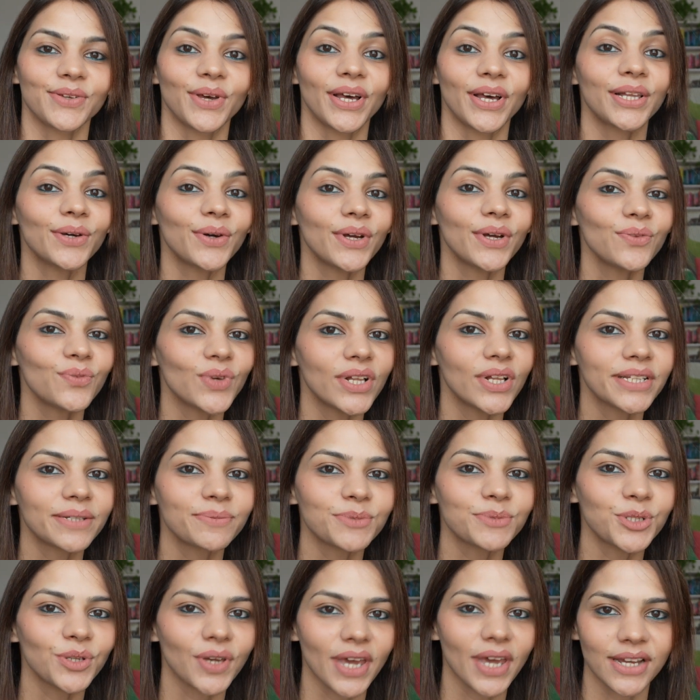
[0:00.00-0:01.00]
So hello and
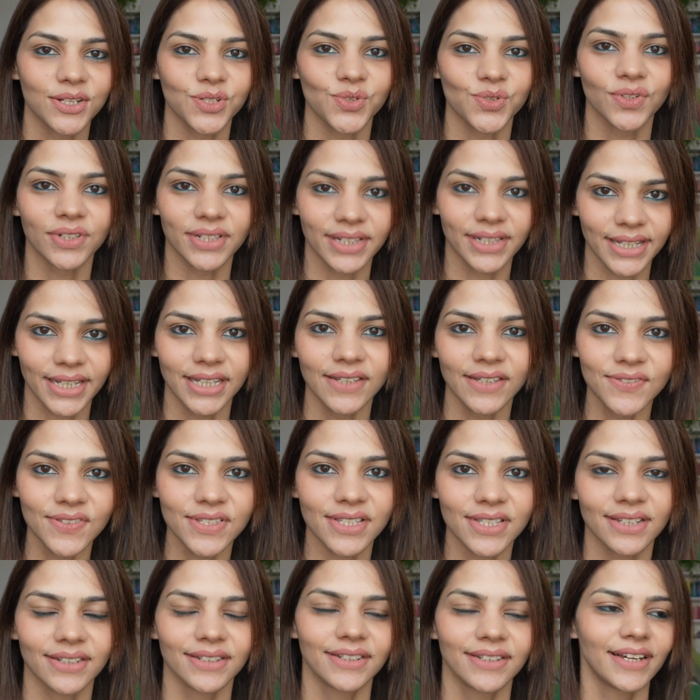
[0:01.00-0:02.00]
welcome to Casual
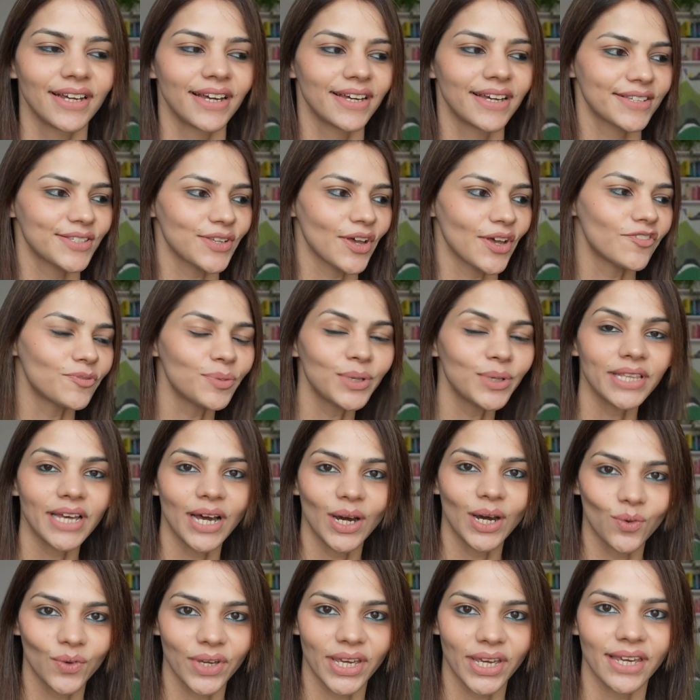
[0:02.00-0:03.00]
Leaves. So I've
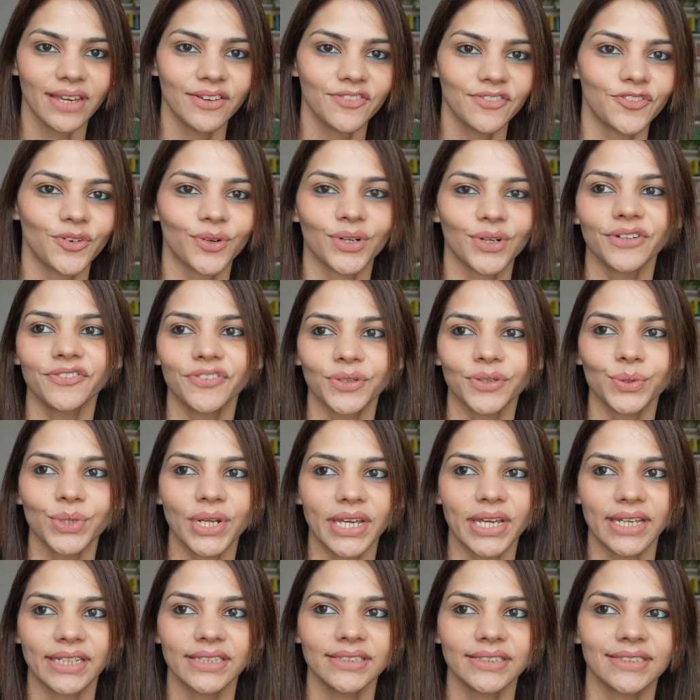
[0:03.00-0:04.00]
been away for a few
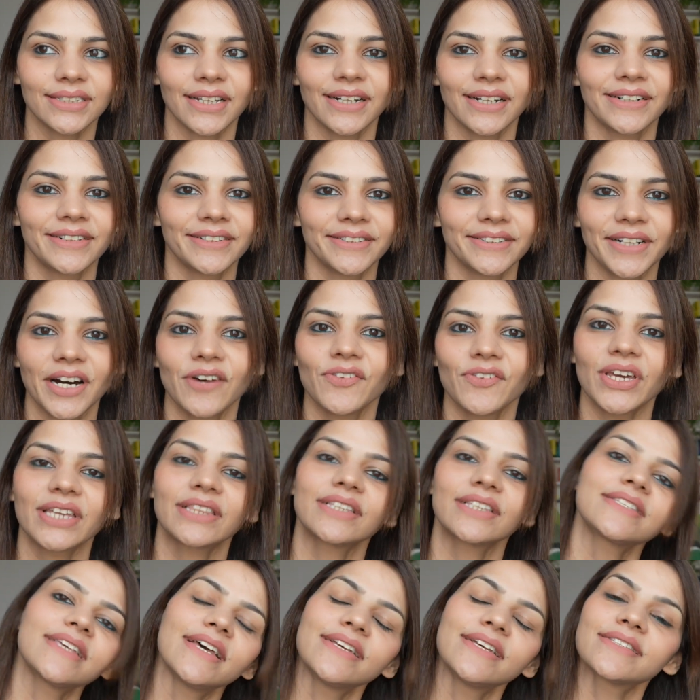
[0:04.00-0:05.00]
days,
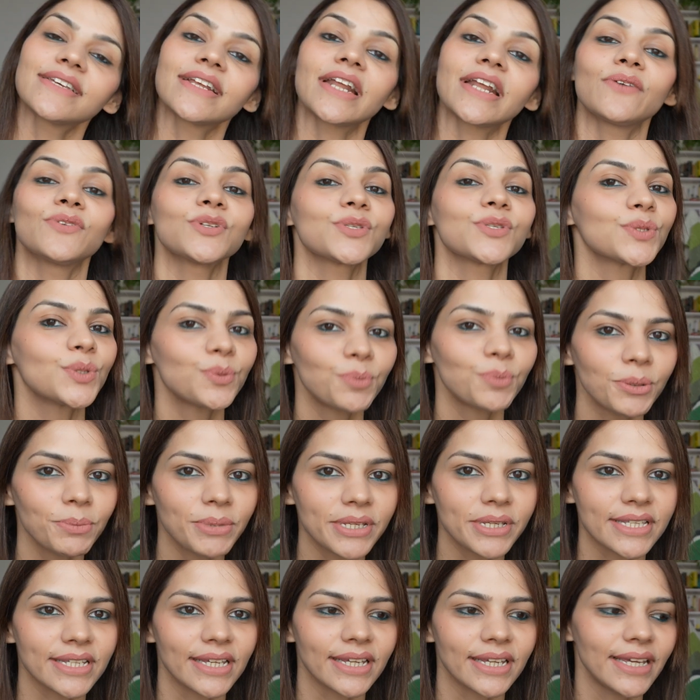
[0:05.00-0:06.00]
away in the sense that I was super
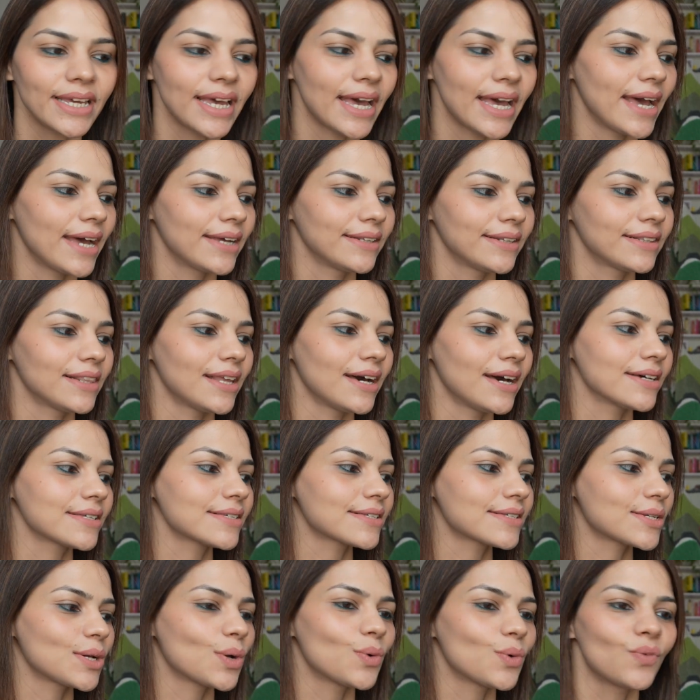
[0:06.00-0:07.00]
busy, and
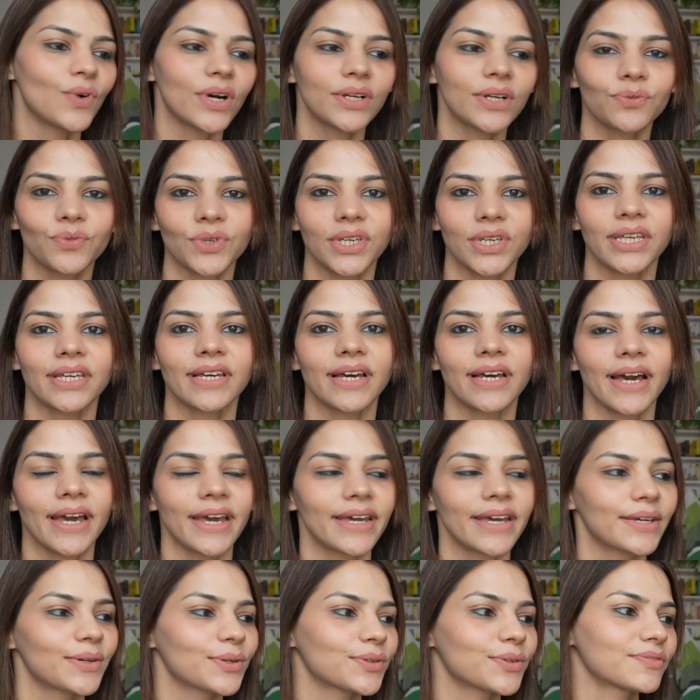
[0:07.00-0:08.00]
last 1 week
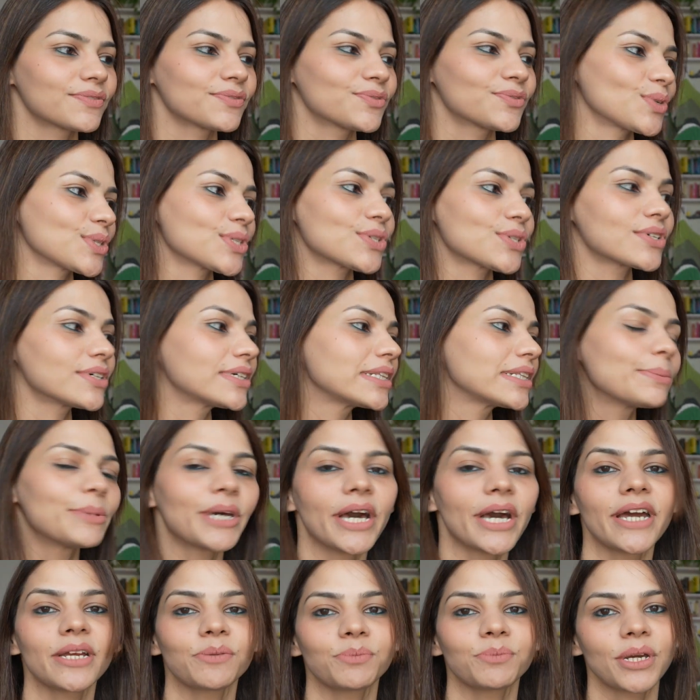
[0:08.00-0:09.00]
I was really
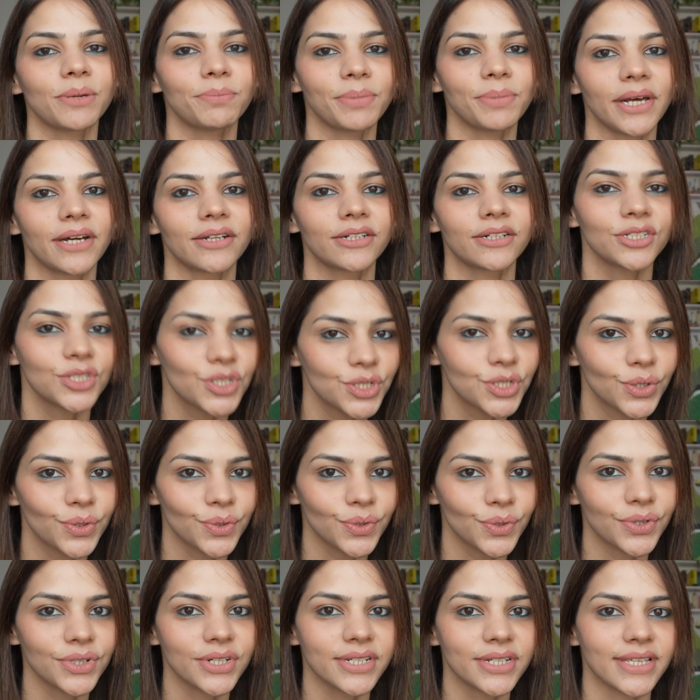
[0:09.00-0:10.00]
behind my plant
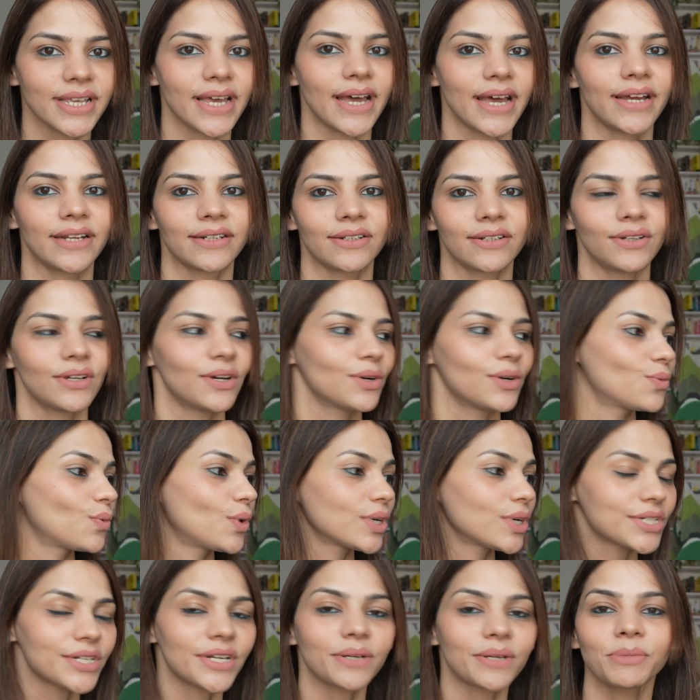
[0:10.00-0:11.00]
chores and
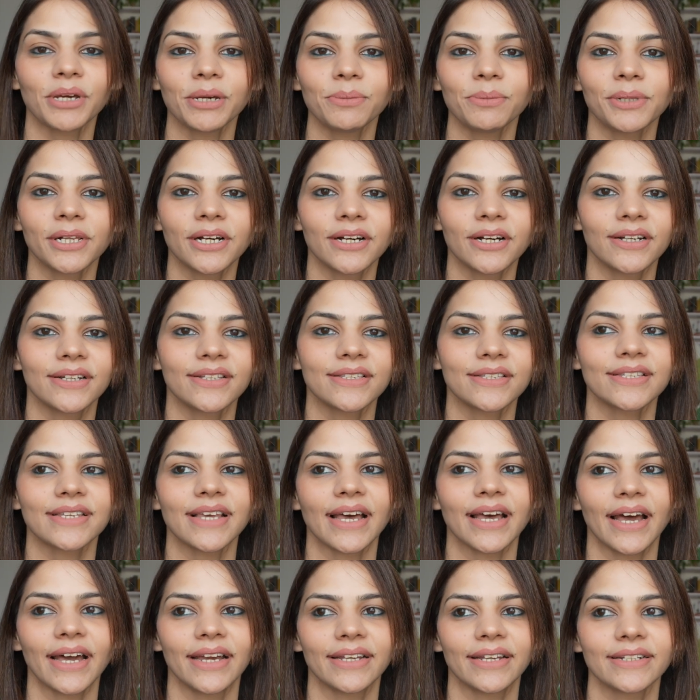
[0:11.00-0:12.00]
watching my
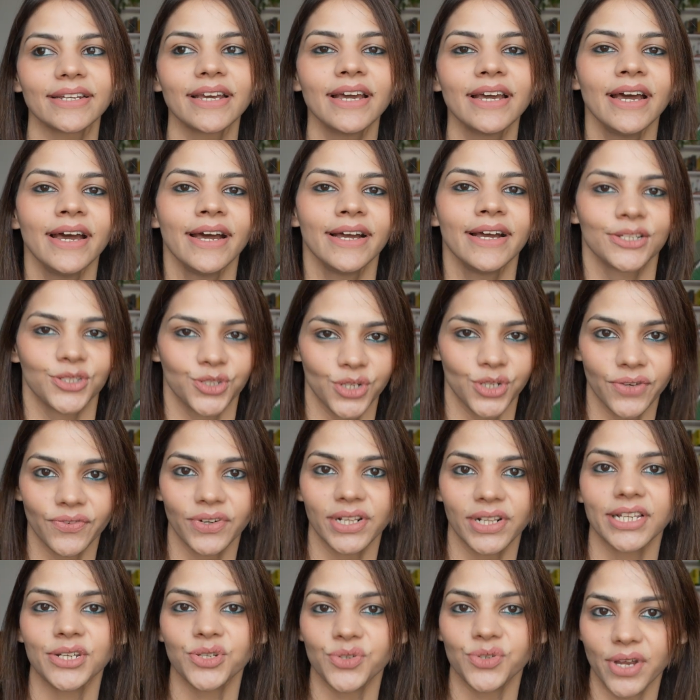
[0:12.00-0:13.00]
plants and
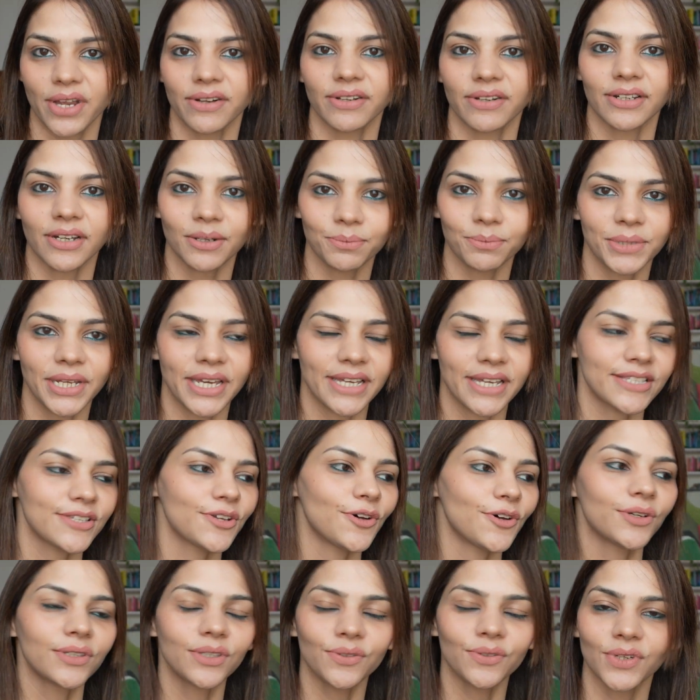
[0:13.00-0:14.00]
generally sharing
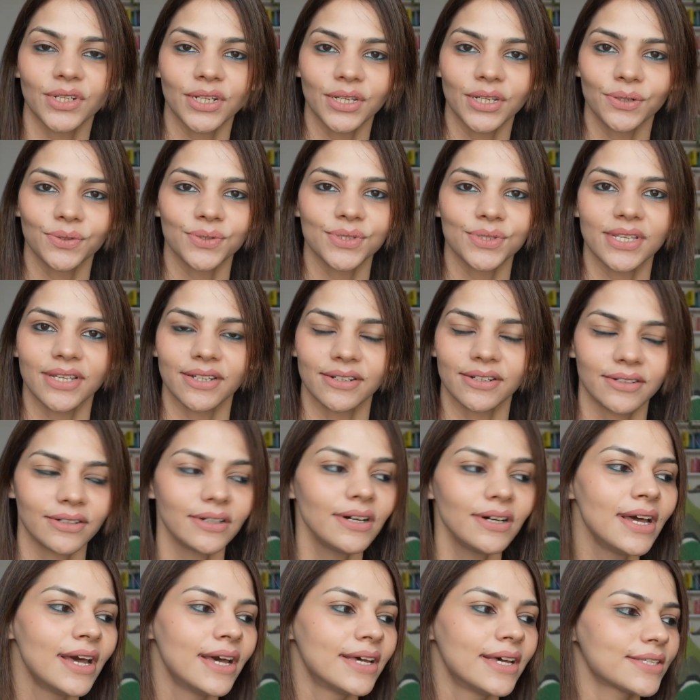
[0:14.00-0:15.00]
updates on the videos
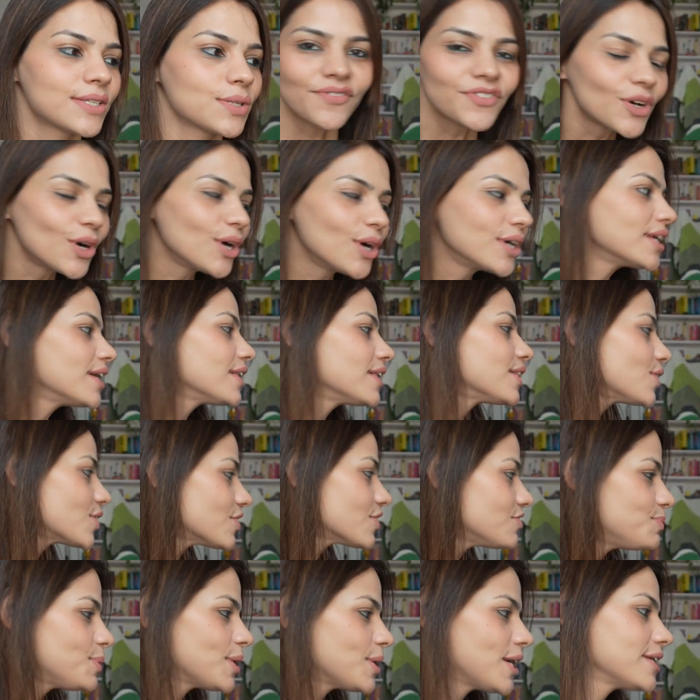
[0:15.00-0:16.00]
here. So I've got a
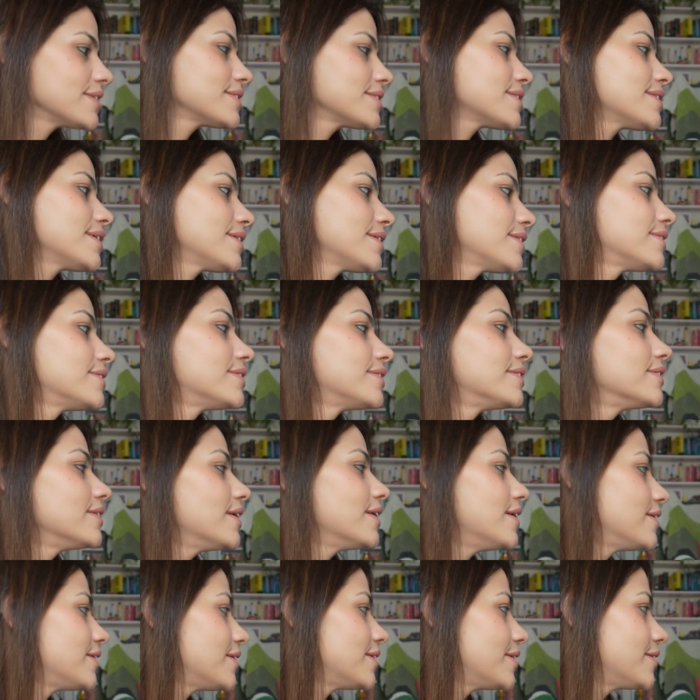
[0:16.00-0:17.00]
lot of plants
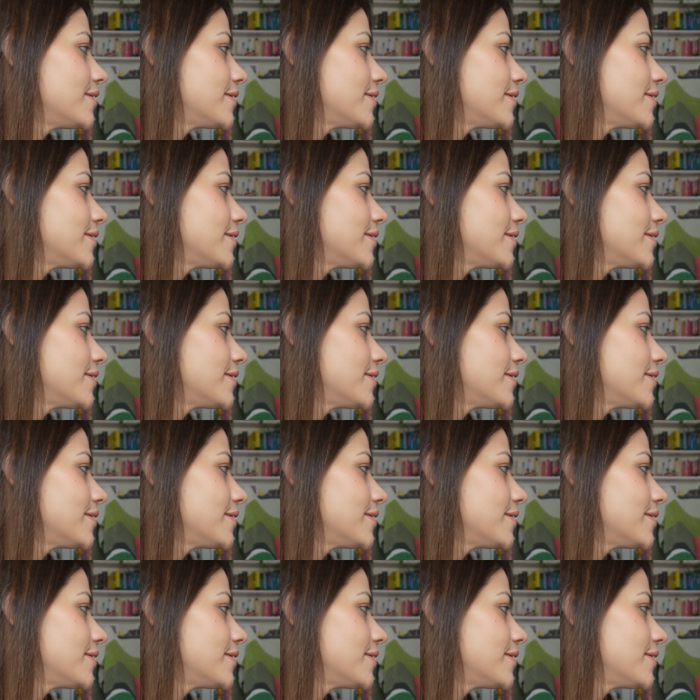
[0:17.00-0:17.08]
here.